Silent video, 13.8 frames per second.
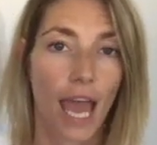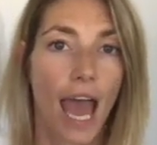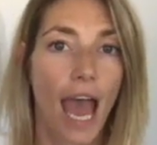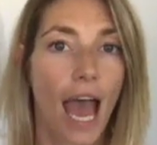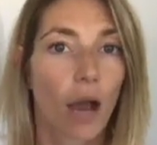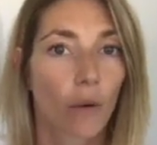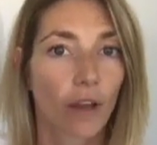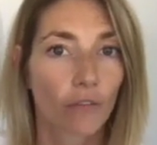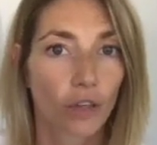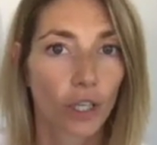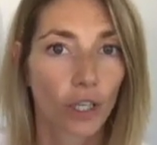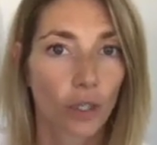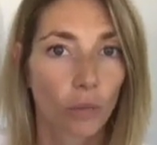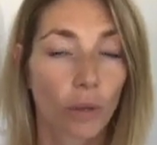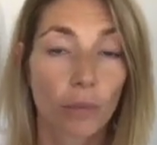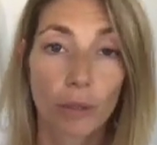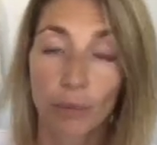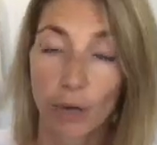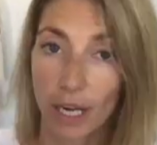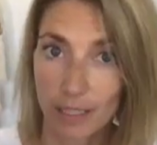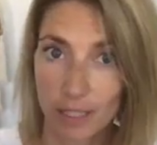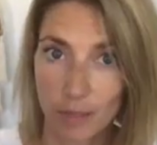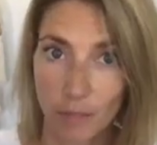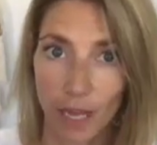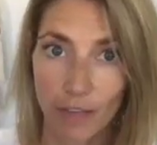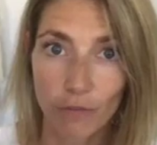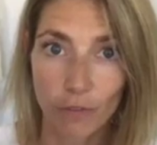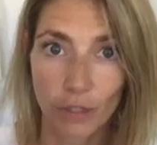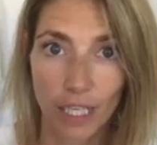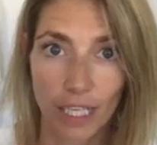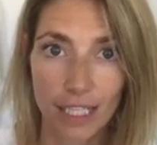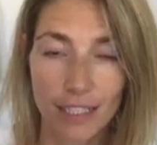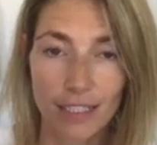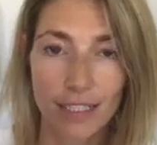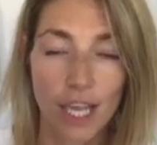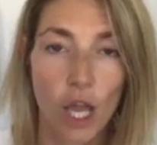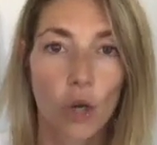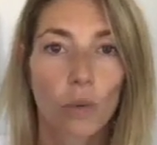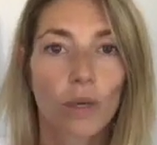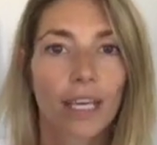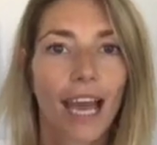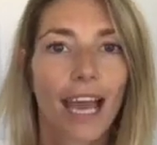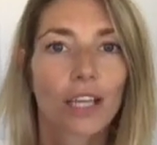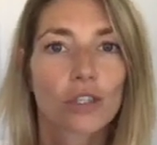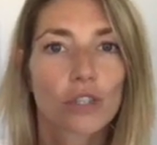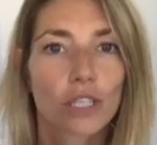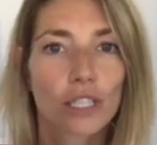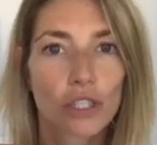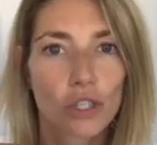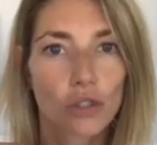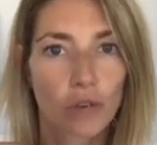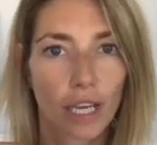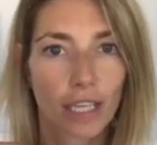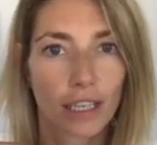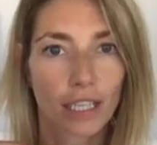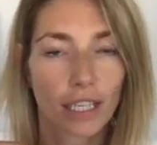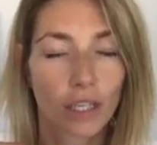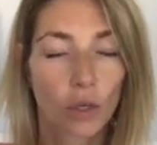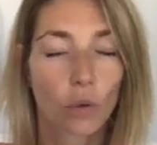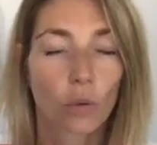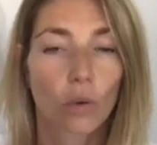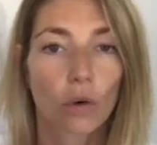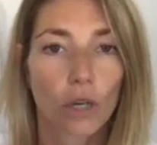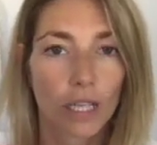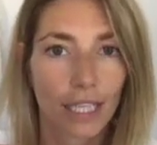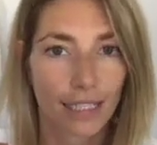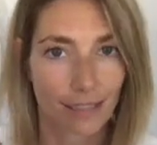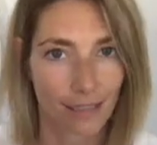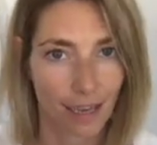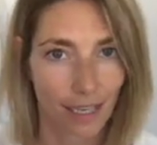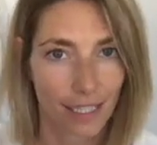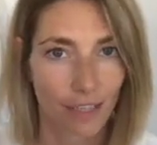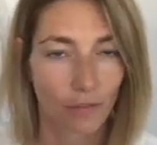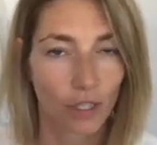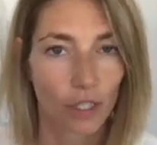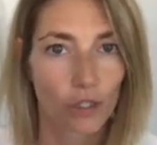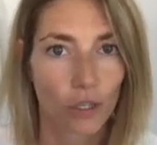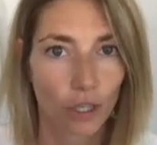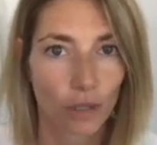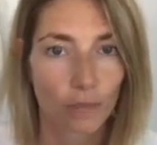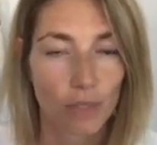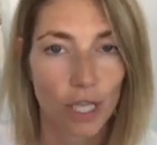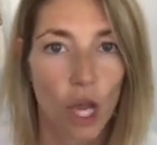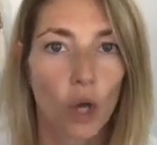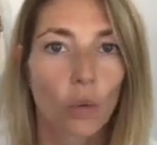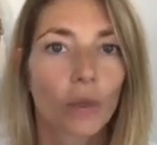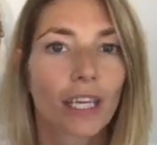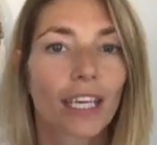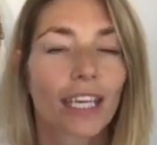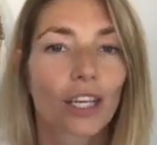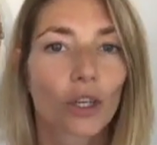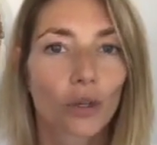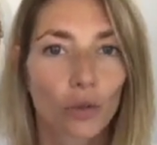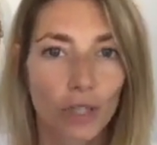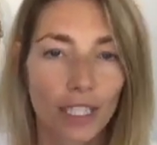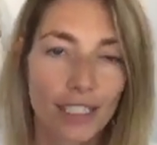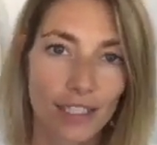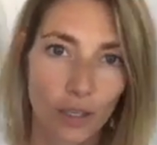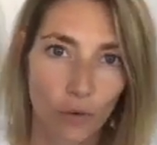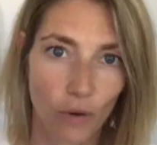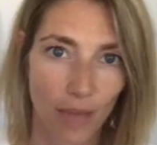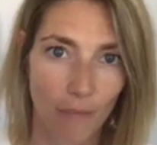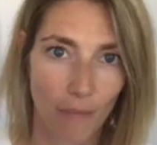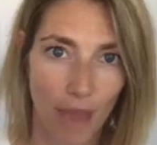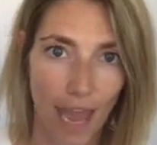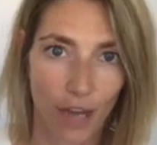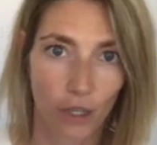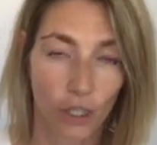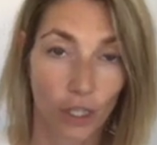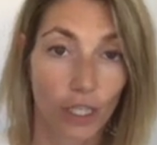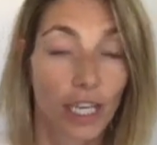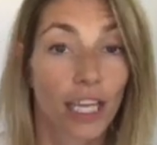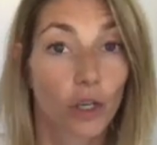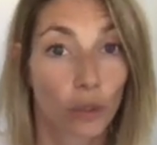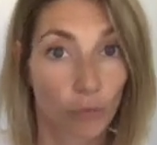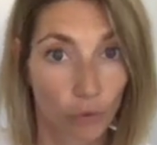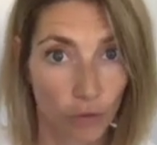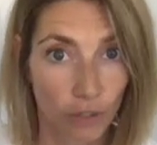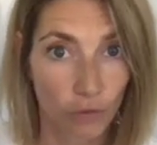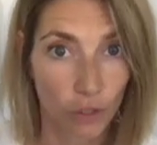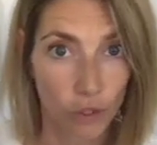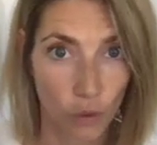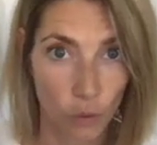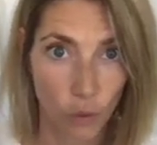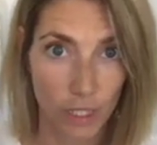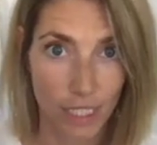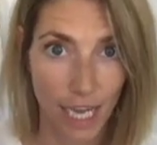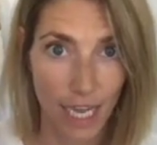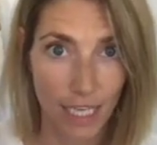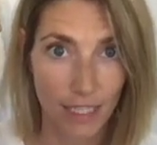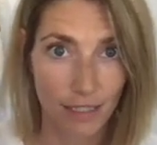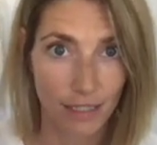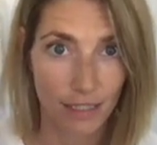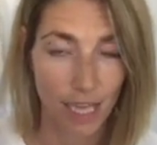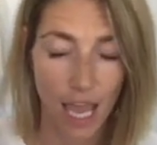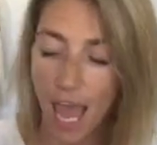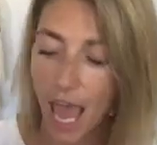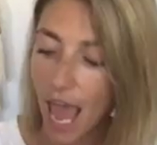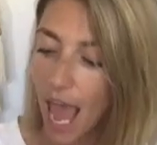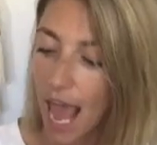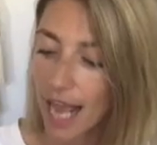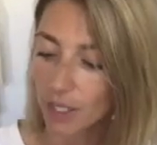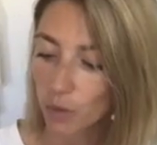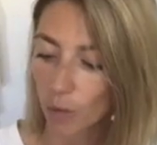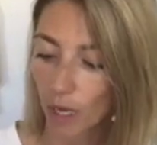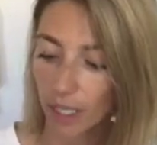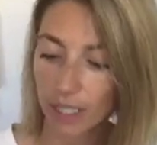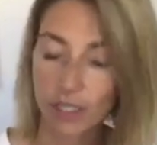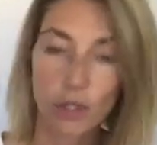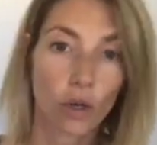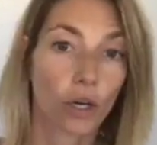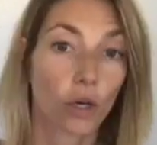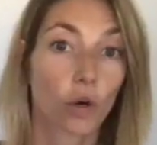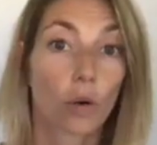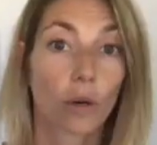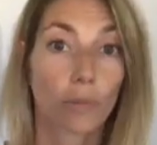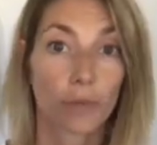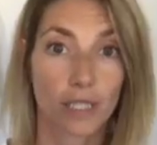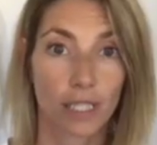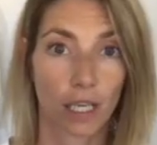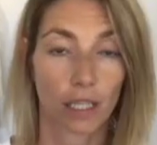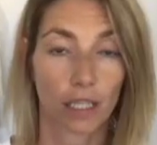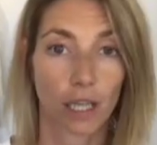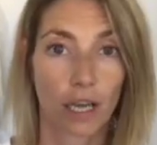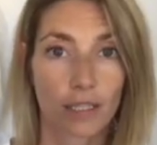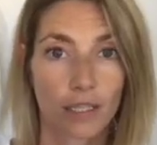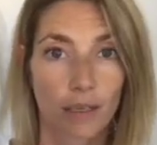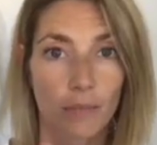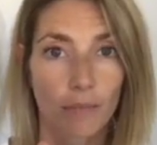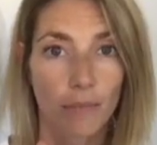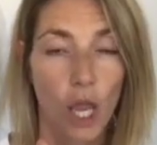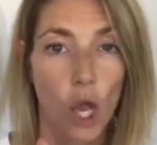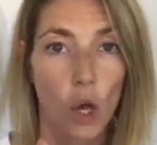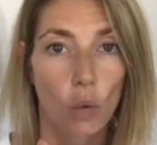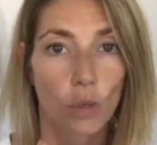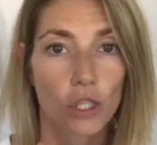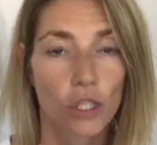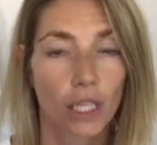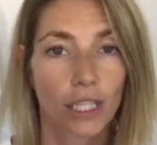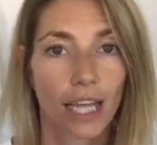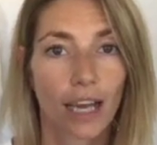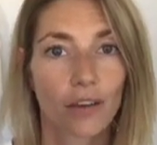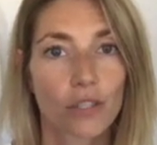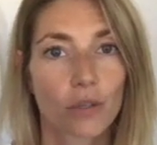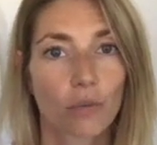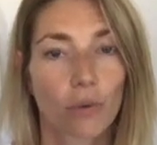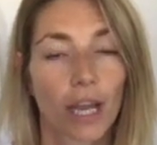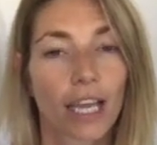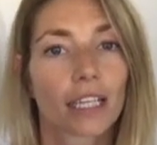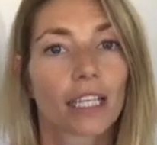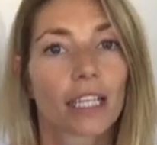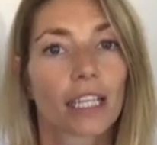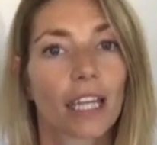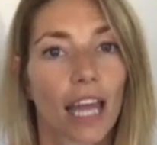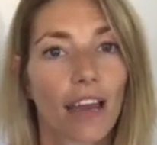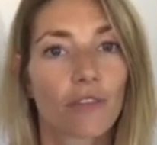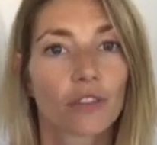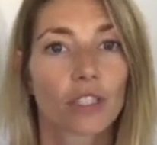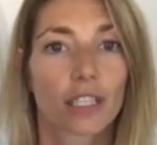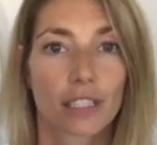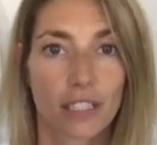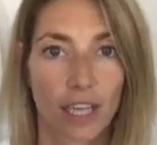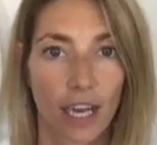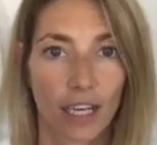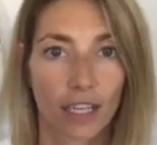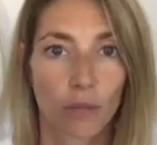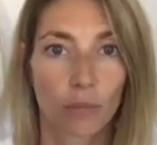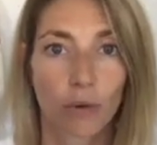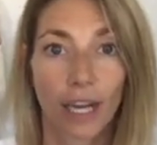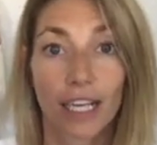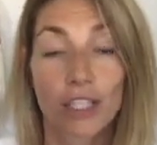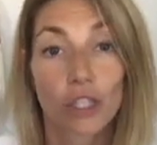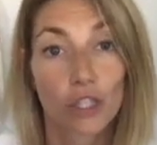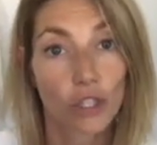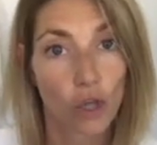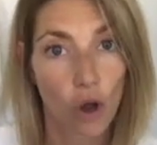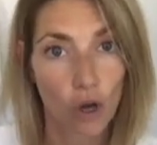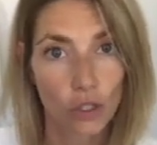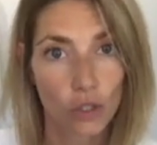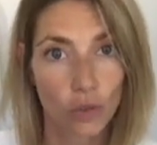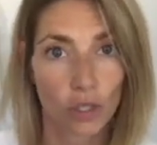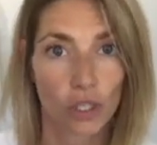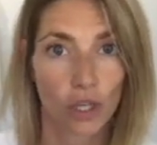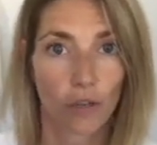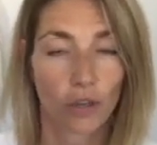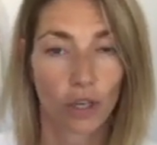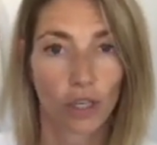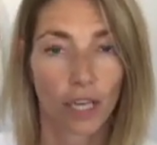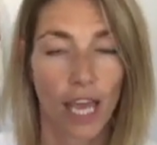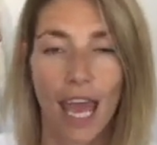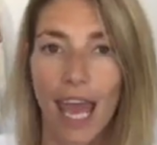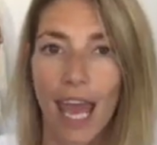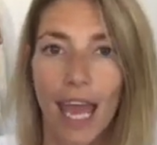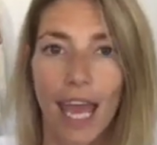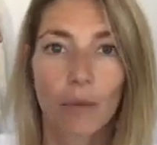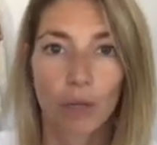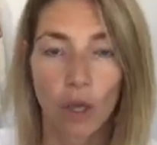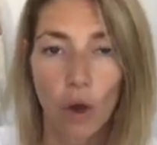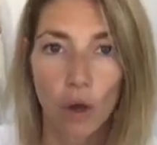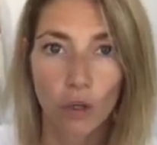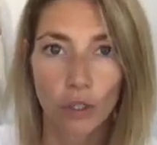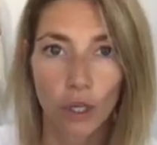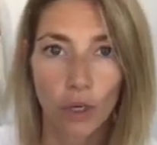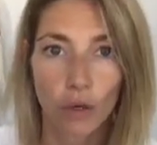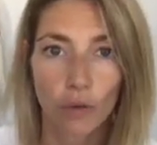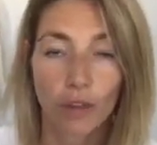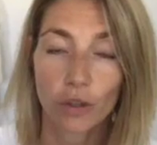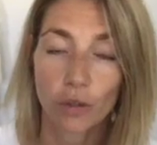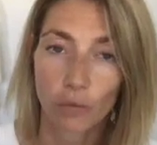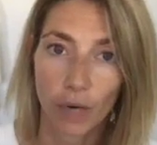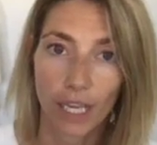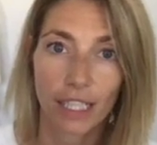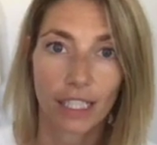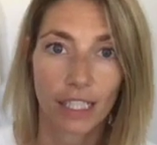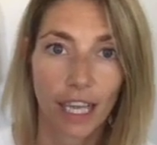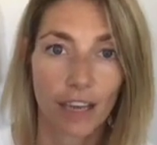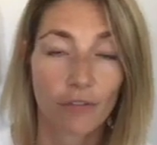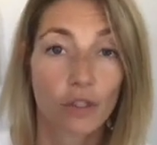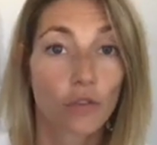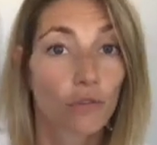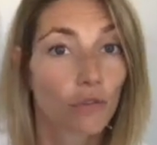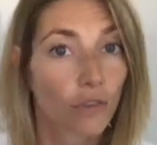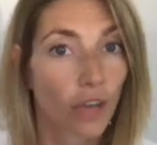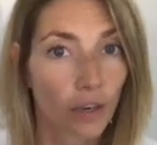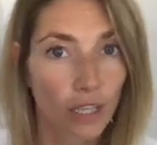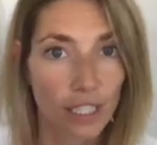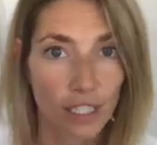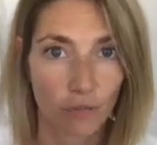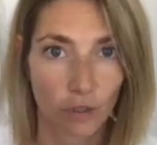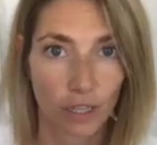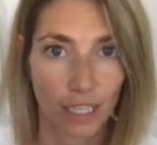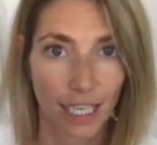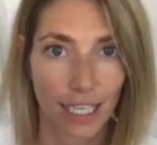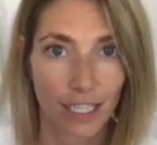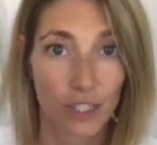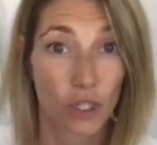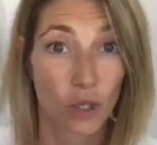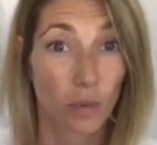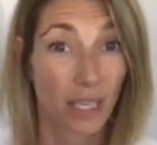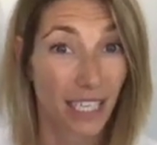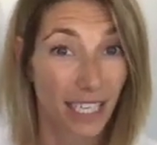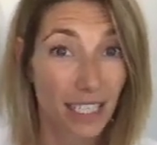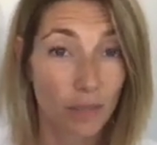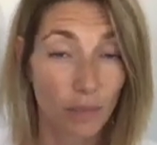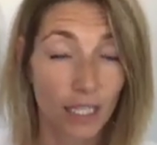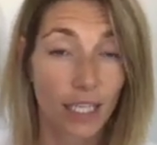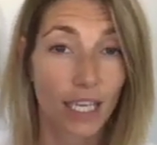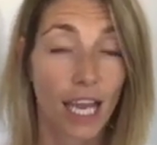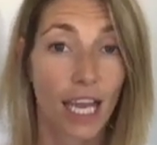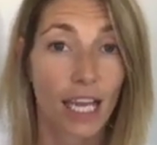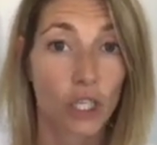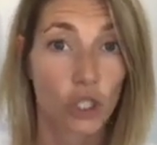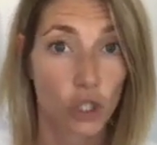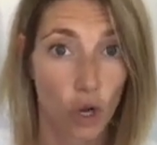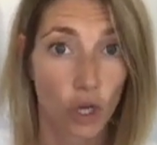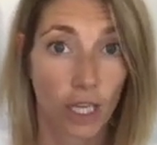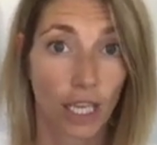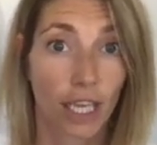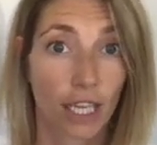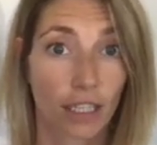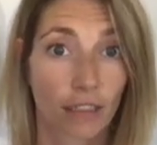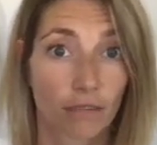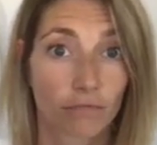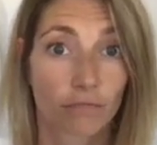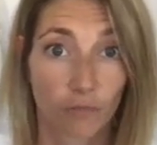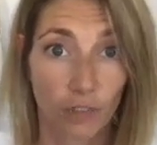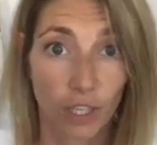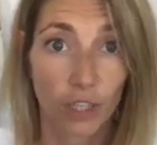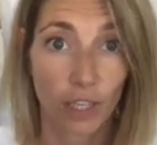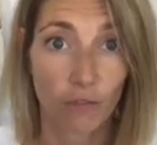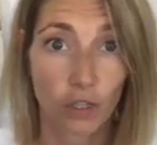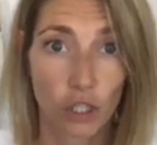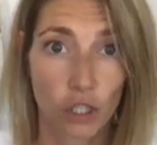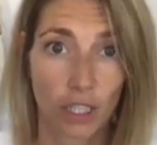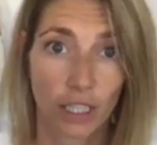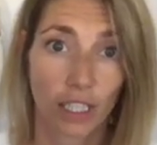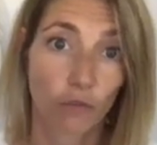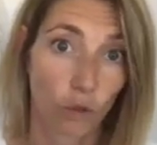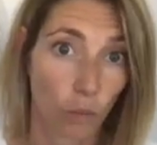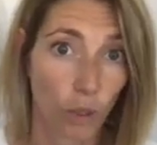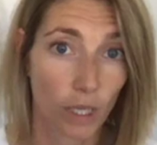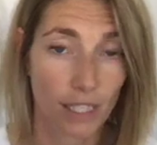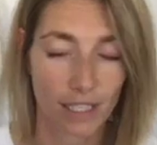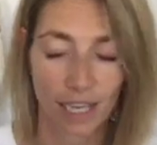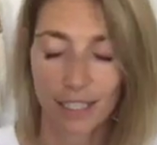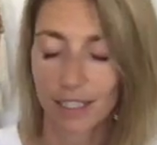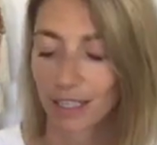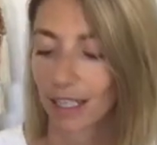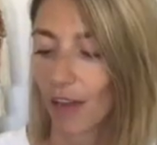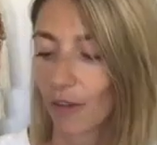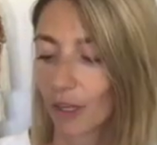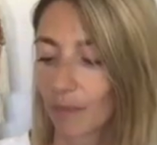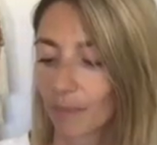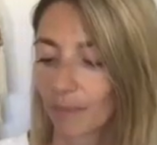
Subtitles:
However, when we practice mindfulness, we actually strengthen, or in scientific terms, we increase the gray matter in our prefrontal cortex, as well as our corpus callosum, which allows the right and the left side of the brain to talk to each other. And we all know that the right and the left do very different things, so we need to be talking very efficiently from one side to the other.